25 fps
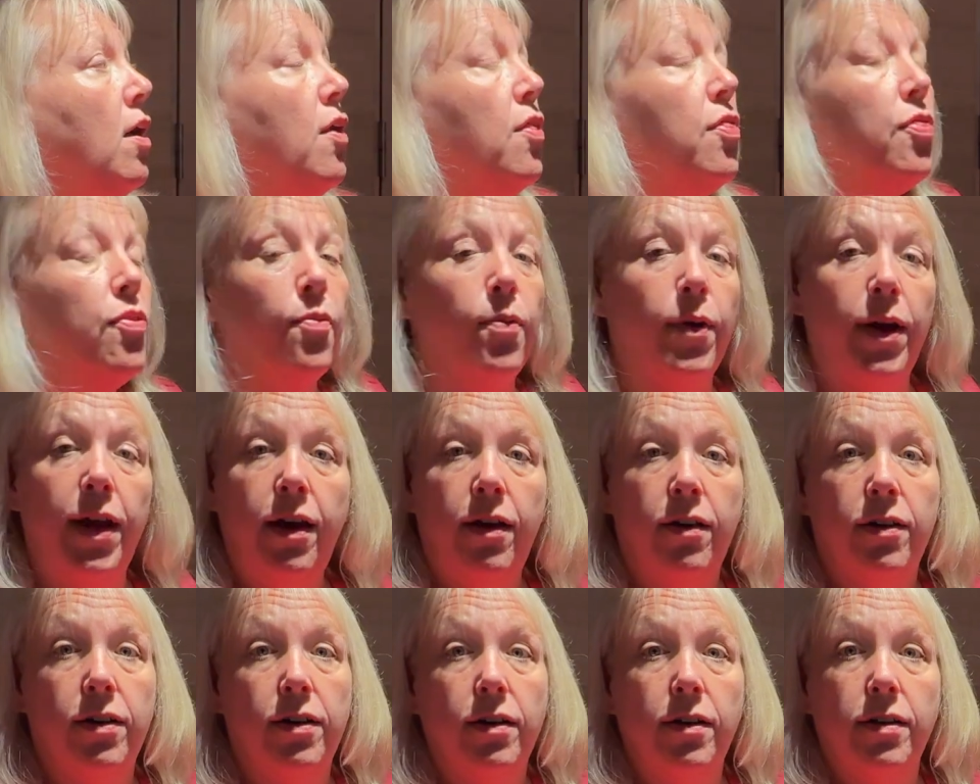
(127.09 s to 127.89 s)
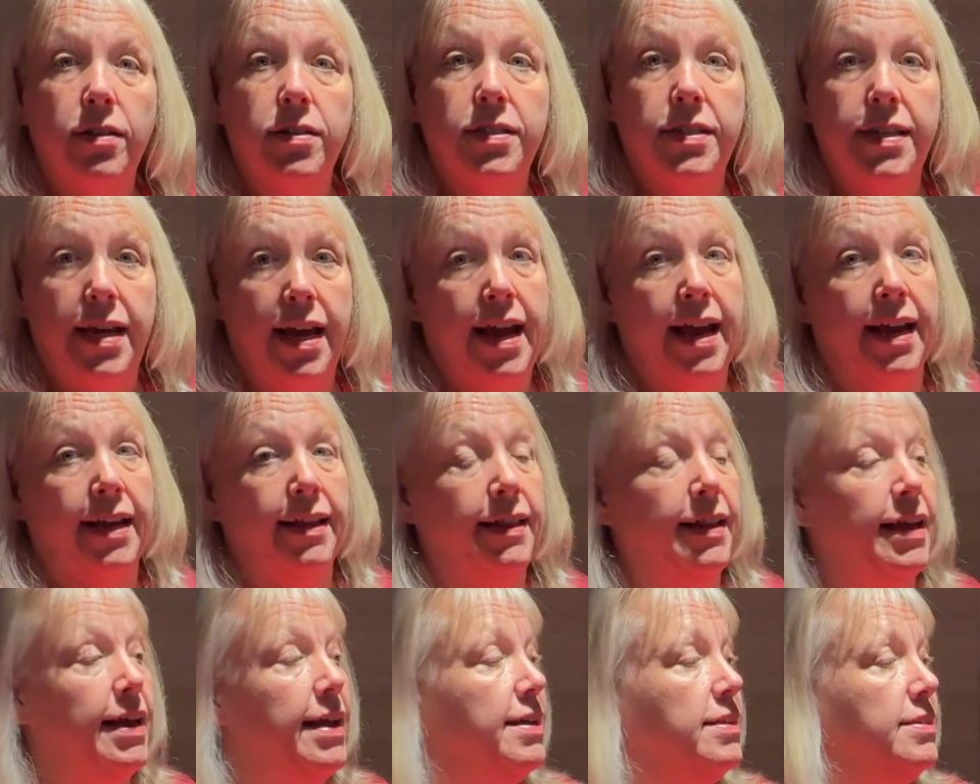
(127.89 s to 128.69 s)
3 hooks to hang
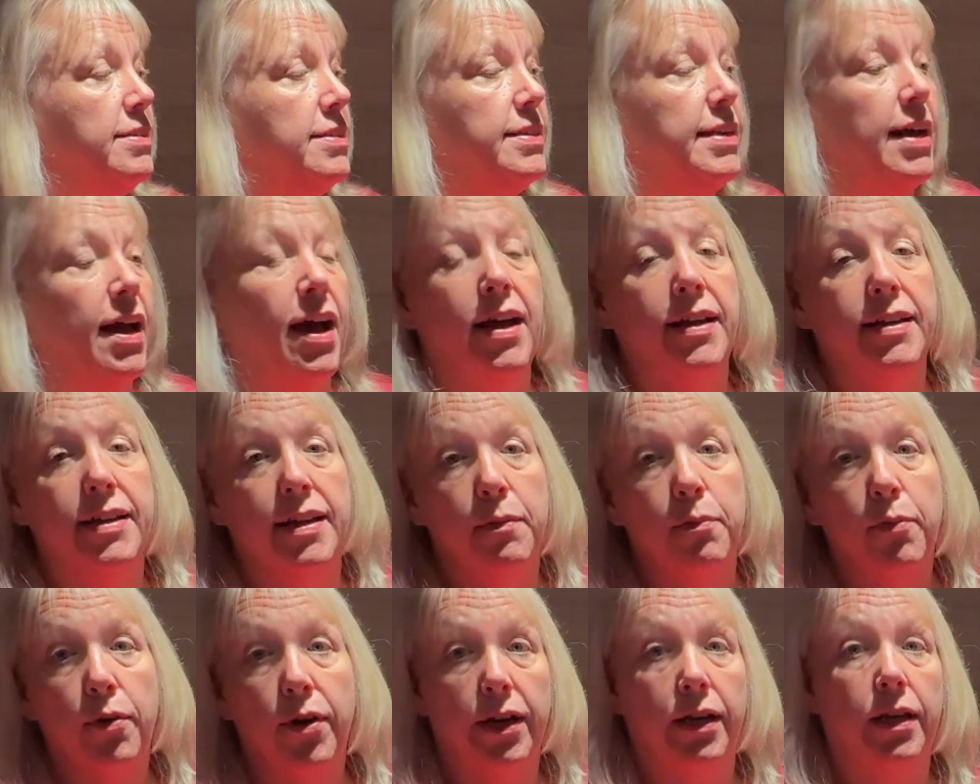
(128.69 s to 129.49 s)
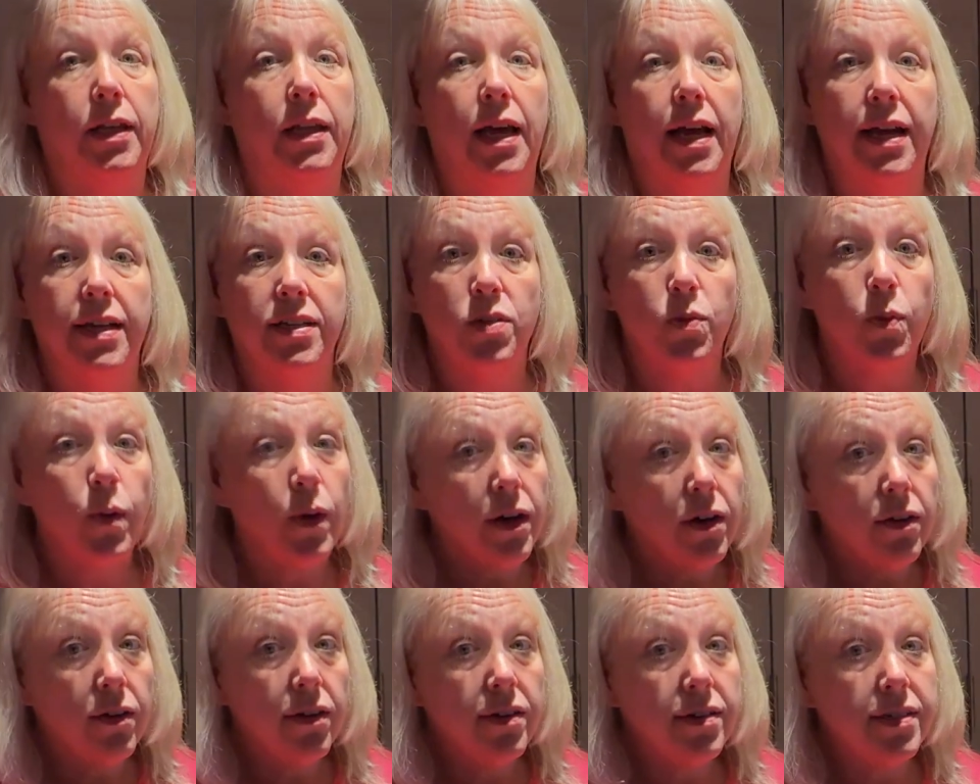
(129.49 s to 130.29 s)
things. Now I did bring a light
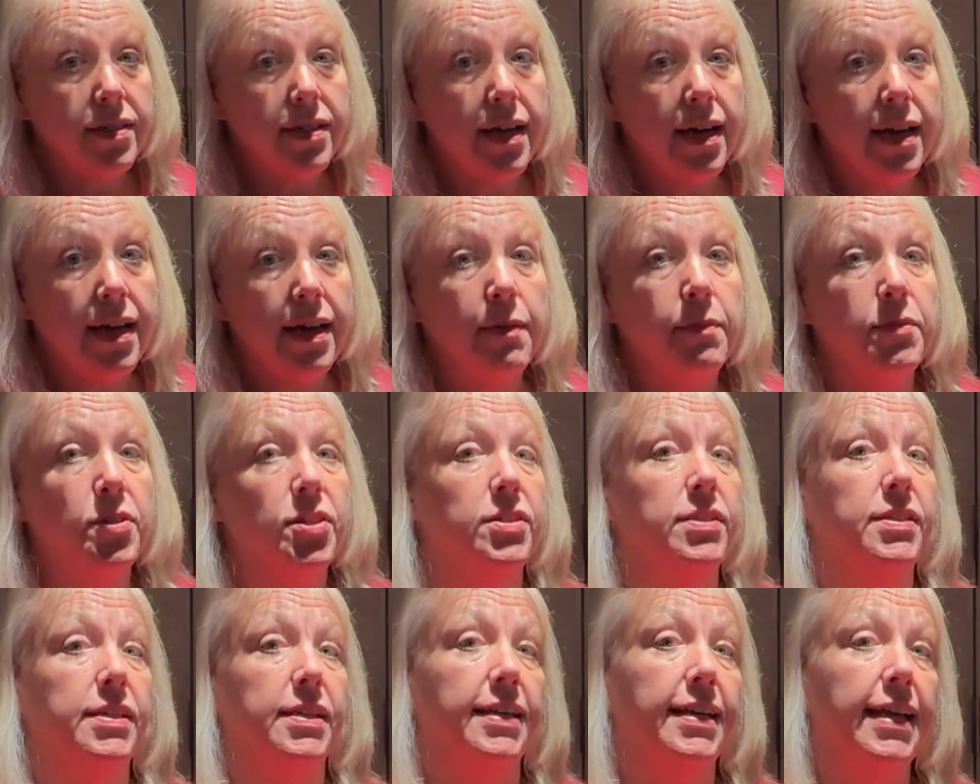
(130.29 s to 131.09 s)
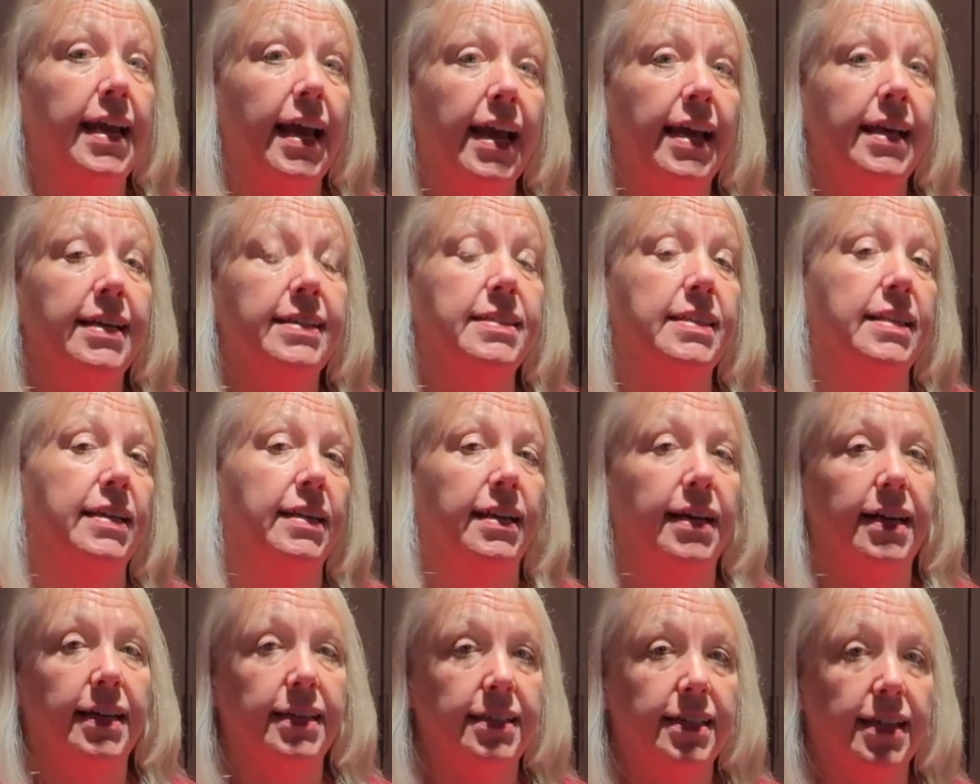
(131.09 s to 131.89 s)
sweater this time just in case the
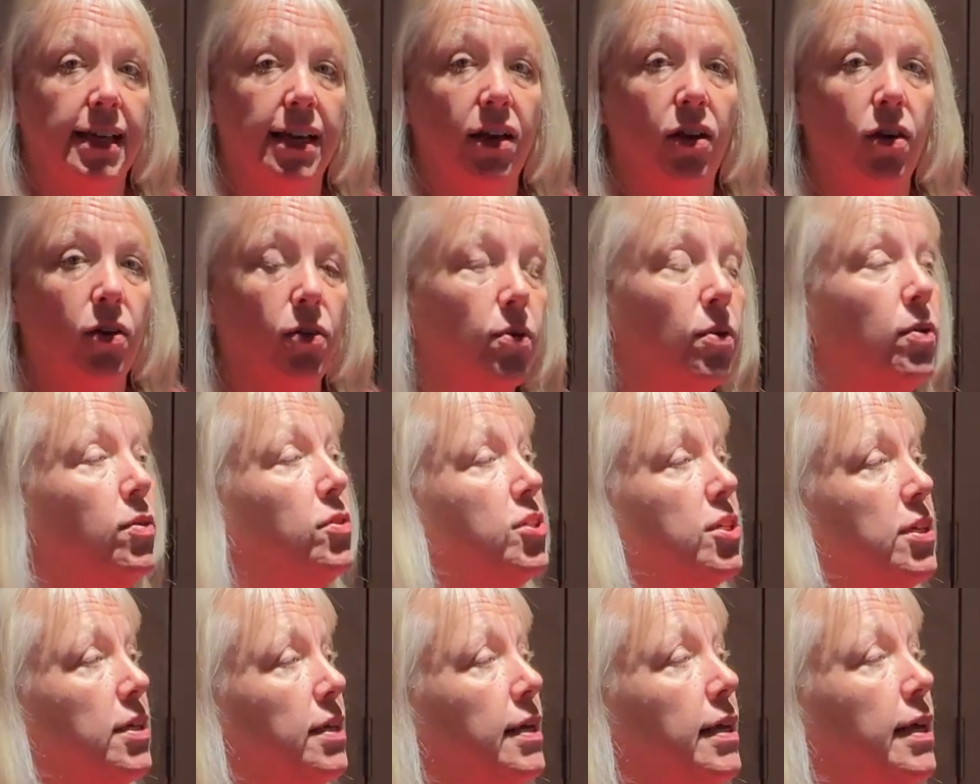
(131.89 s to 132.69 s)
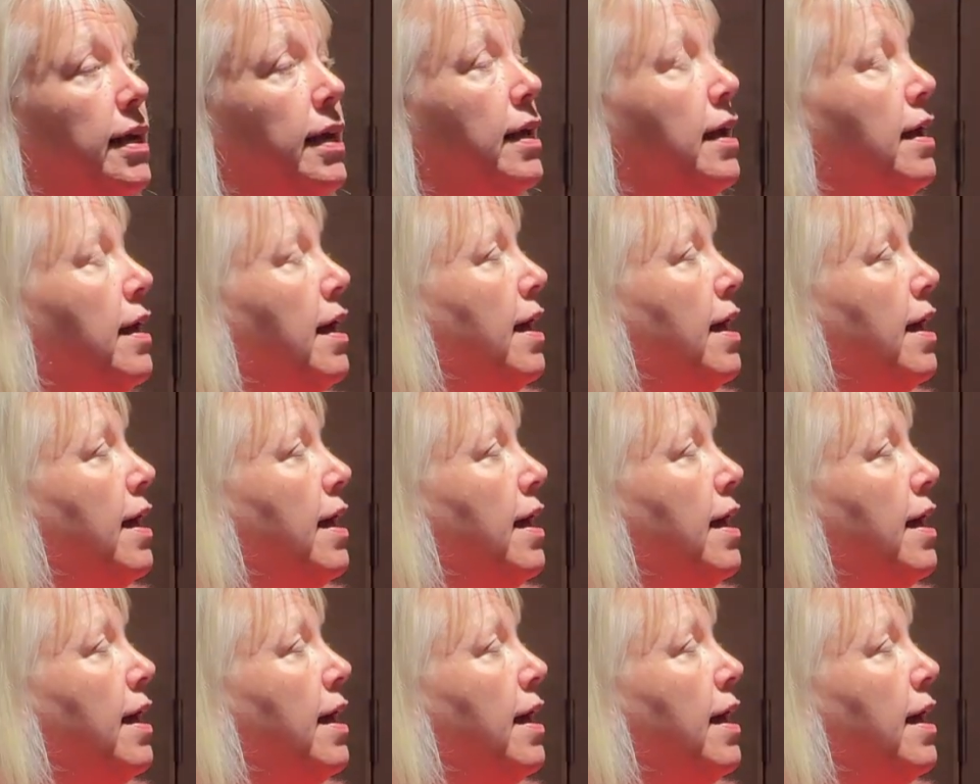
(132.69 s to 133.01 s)
nights get a little chilly.